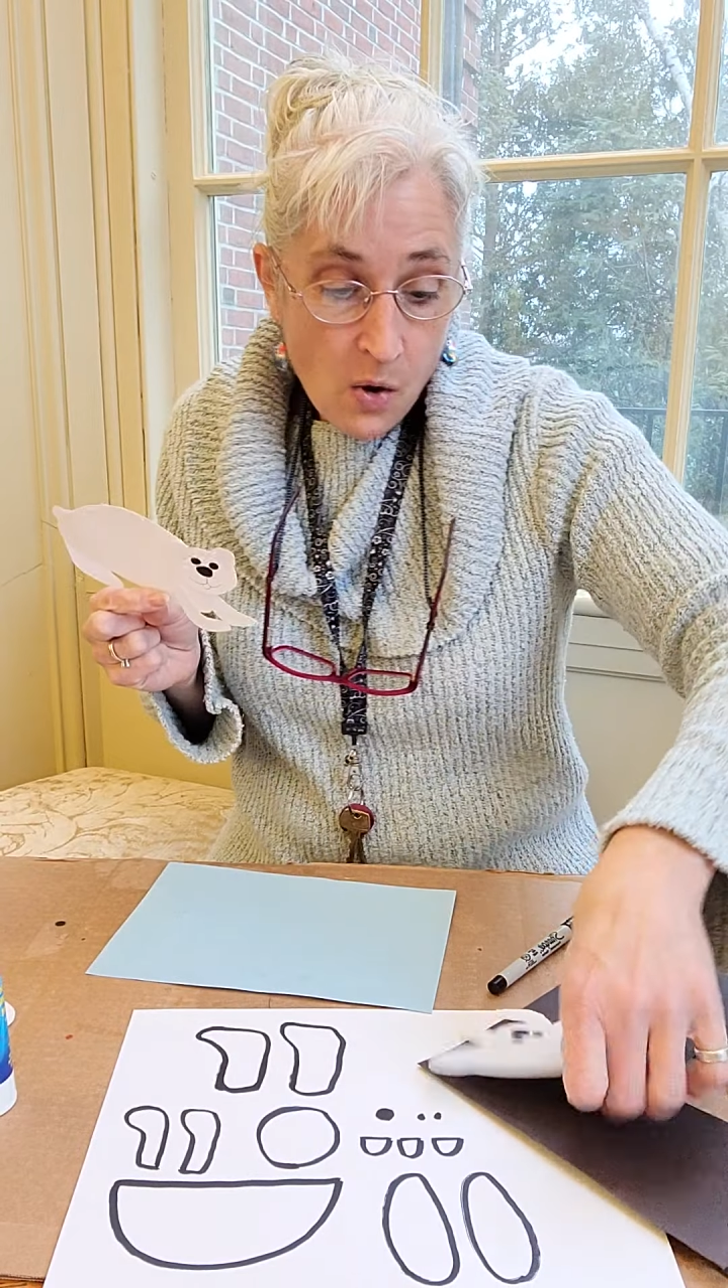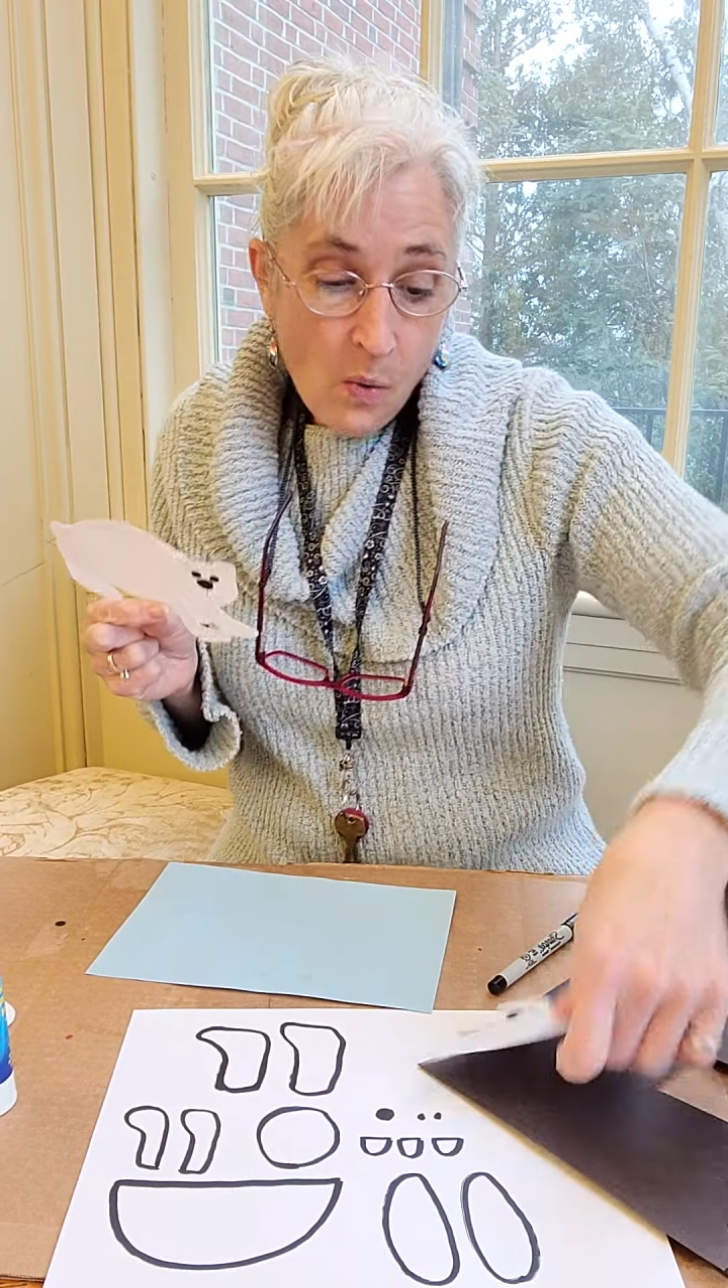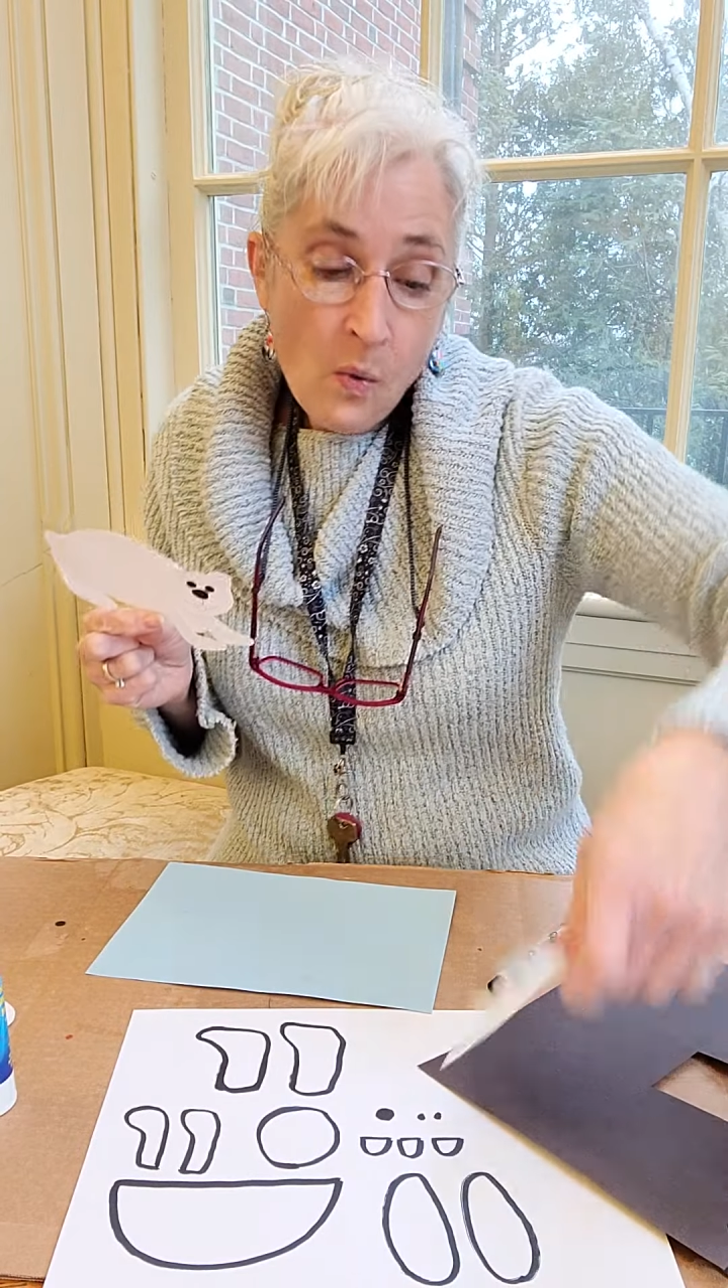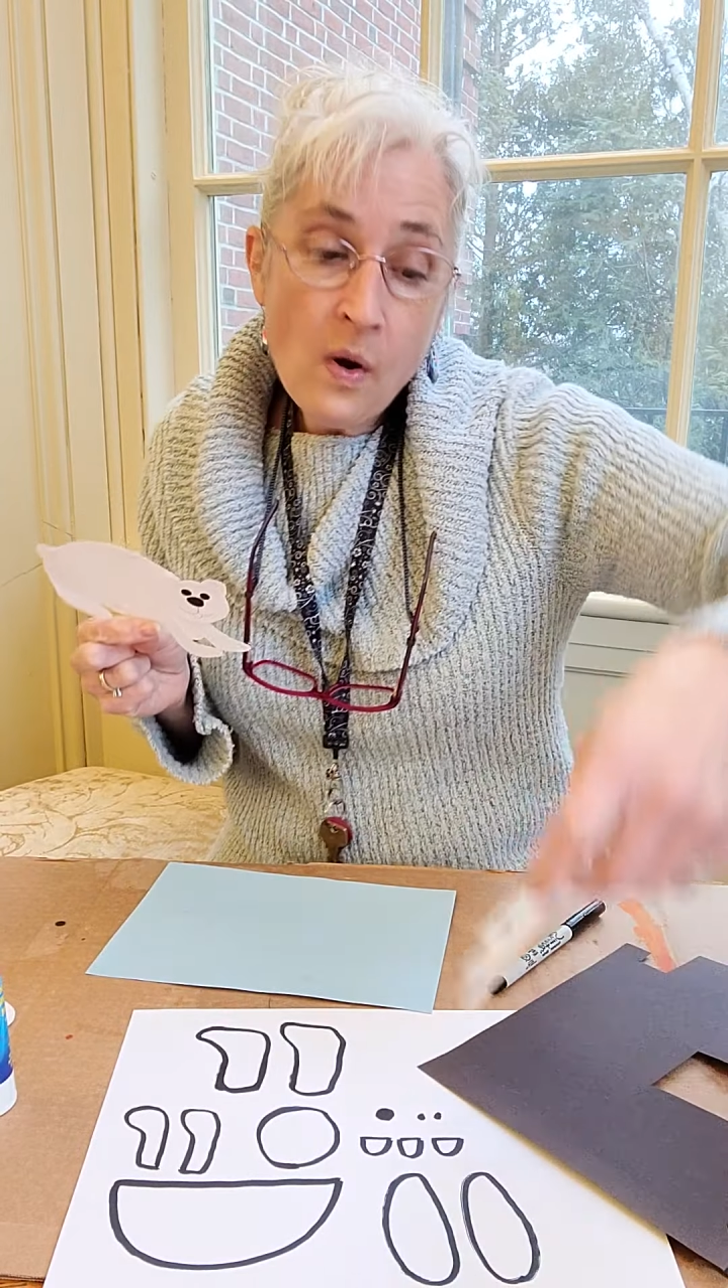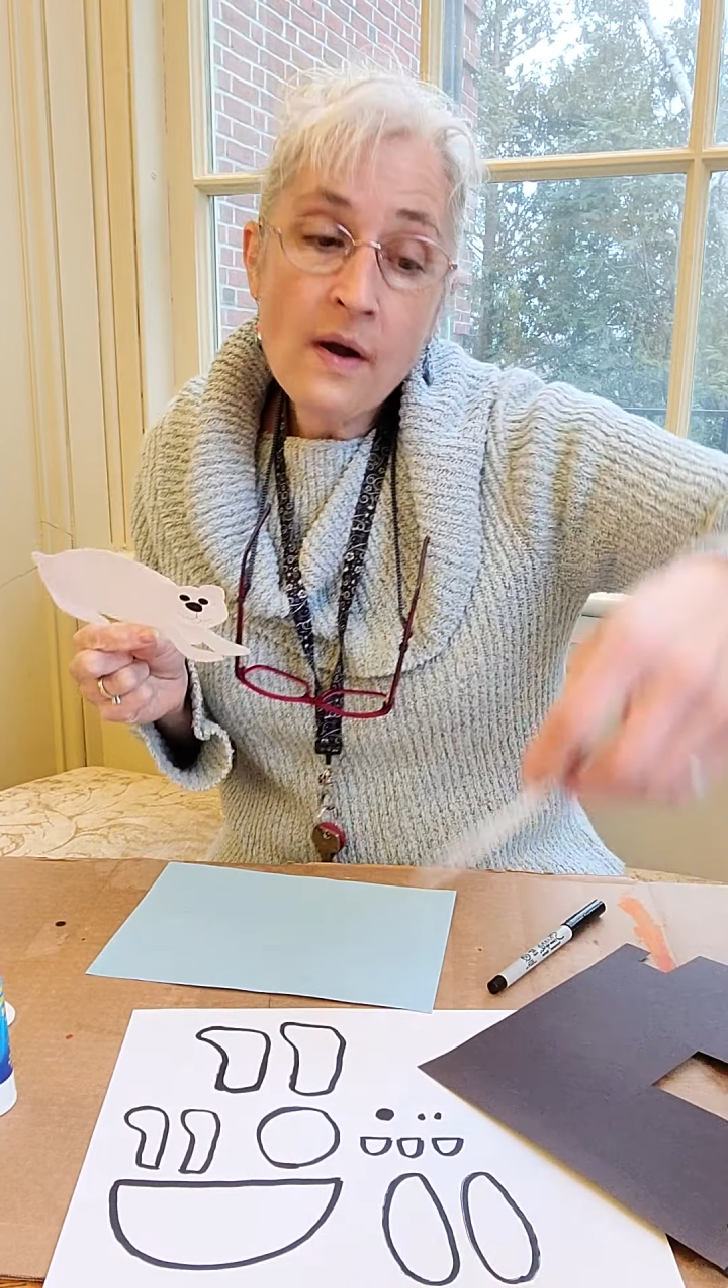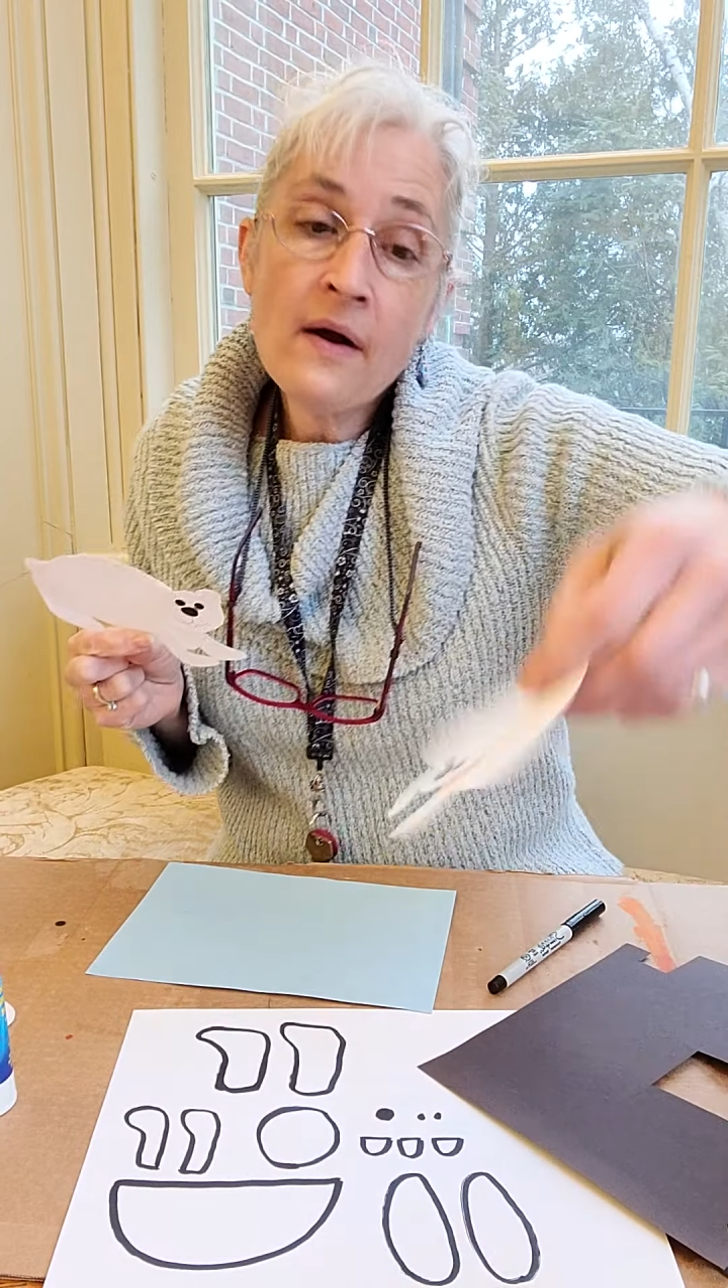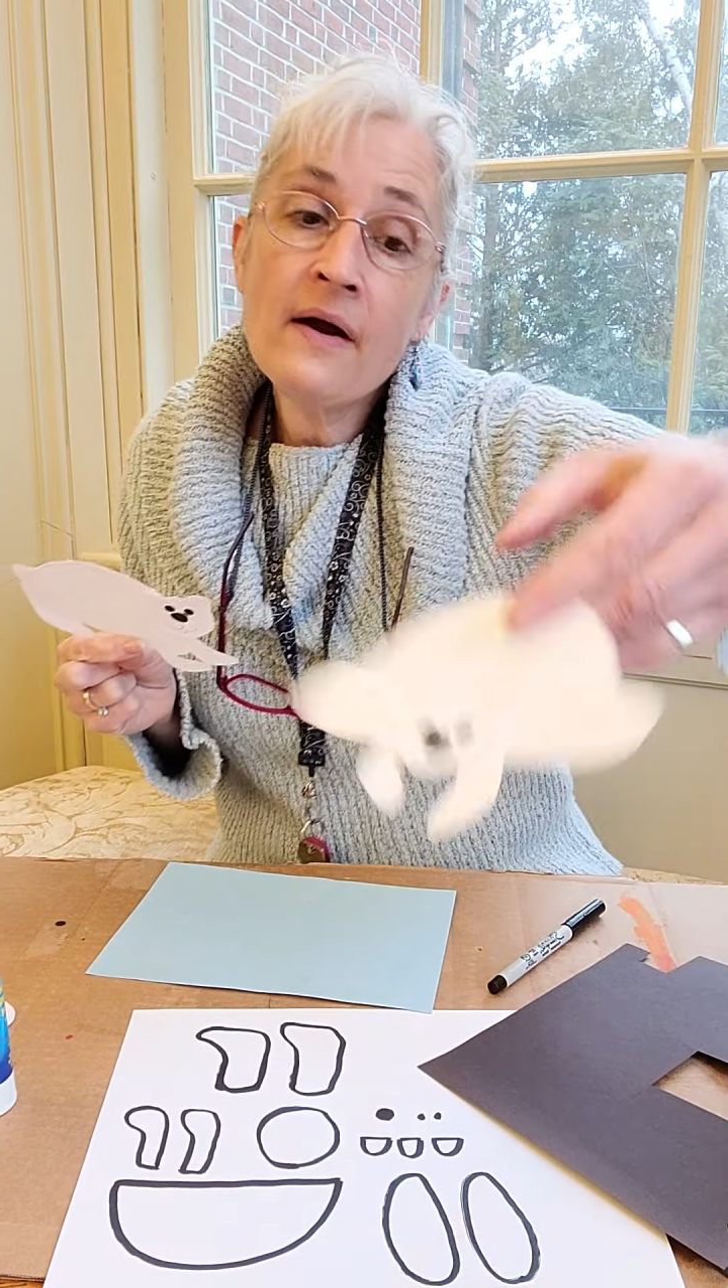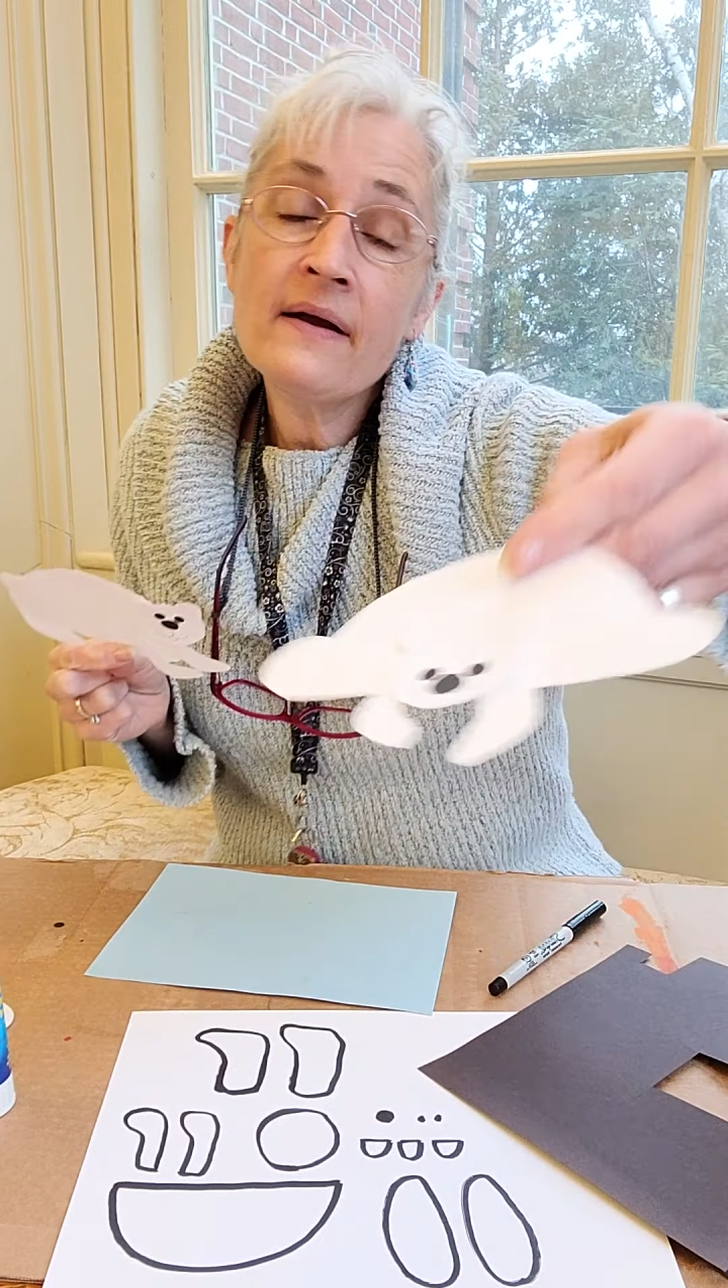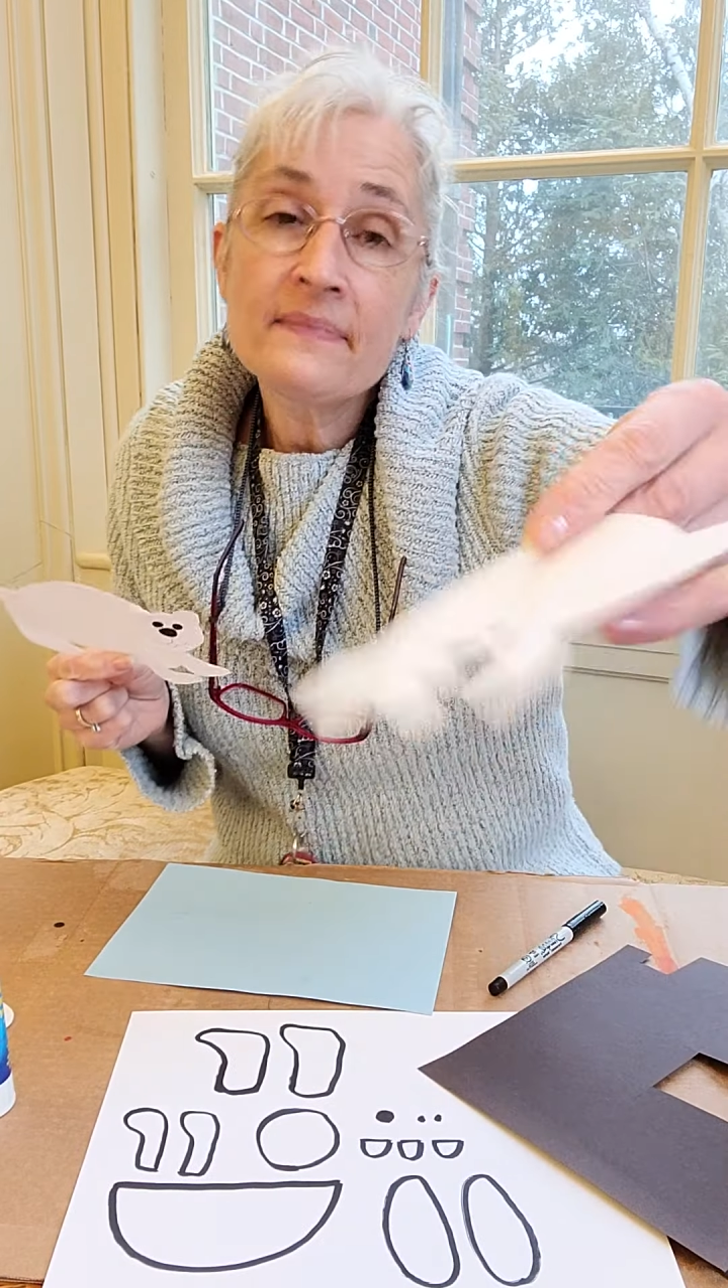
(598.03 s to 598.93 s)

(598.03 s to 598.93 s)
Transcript: or